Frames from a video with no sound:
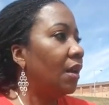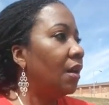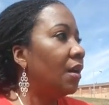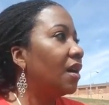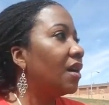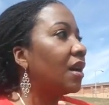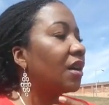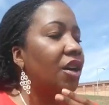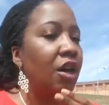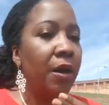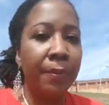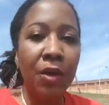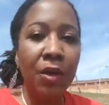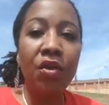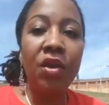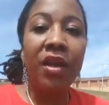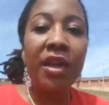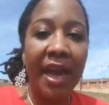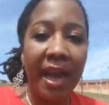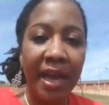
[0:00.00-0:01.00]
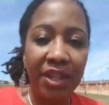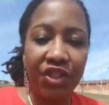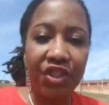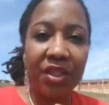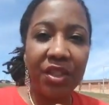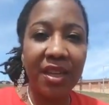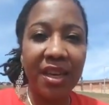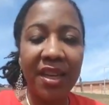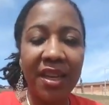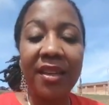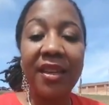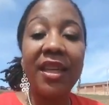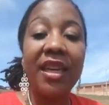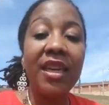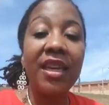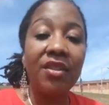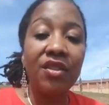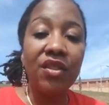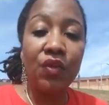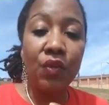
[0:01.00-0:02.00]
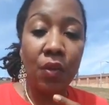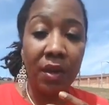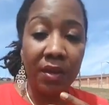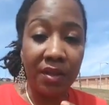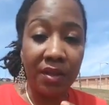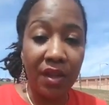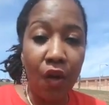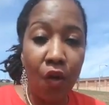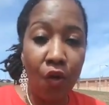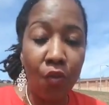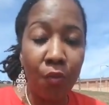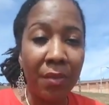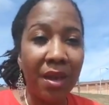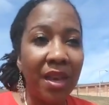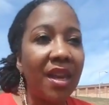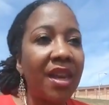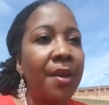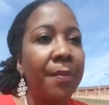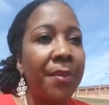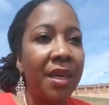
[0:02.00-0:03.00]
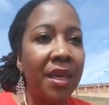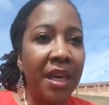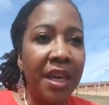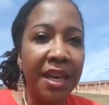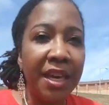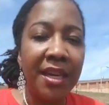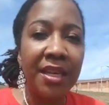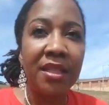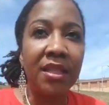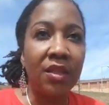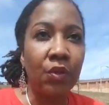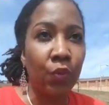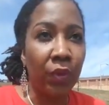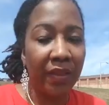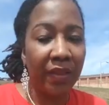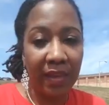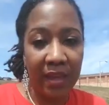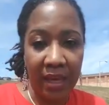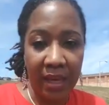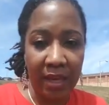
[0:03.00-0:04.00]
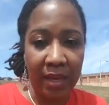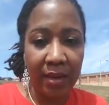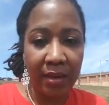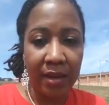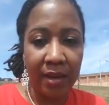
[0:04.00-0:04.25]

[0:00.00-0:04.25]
Communication can lead to atonement. It begins within.